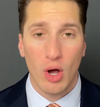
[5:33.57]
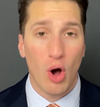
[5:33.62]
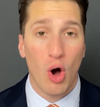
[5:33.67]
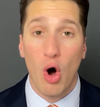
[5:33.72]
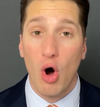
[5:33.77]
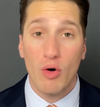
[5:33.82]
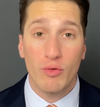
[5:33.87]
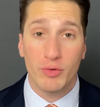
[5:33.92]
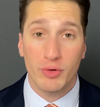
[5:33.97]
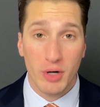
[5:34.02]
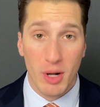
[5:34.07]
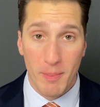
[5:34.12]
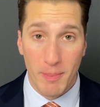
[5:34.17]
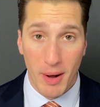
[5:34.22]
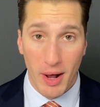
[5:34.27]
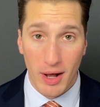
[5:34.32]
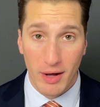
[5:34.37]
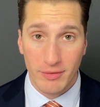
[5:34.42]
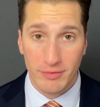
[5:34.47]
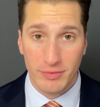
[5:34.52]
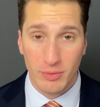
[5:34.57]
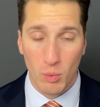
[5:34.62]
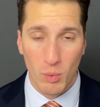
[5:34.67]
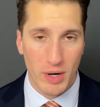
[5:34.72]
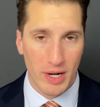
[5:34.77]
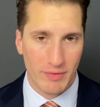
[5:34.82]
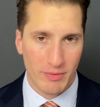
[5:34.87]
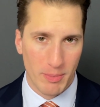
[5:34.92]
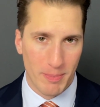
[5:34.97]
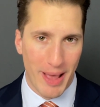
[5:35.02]
over and above
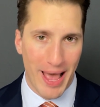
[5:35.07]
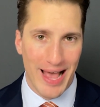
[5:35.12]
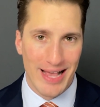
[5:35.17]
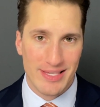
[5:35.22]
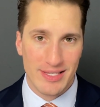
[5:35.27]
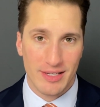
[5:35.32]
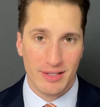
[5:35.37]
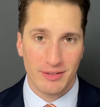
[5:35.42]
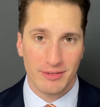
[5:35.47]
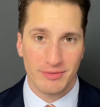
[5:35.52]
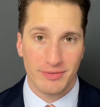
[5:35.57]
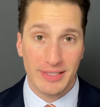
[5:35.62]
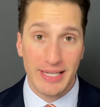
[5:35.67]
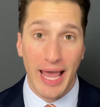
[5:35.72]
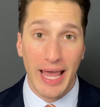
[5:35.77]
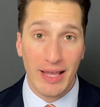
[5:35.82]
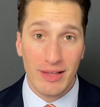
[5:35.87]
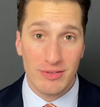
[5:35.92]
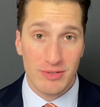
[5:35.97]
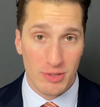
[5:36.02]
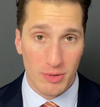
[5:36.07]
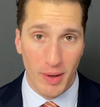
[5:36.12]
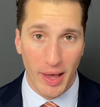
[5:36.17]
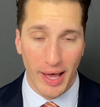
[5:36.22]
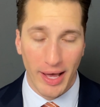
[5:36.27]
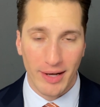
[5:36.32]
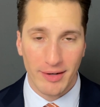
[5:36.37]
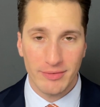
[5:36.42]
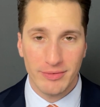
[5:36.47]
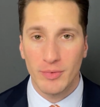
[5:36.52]
whatever passive gains you
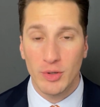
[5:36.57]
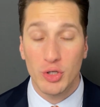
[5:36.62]
have,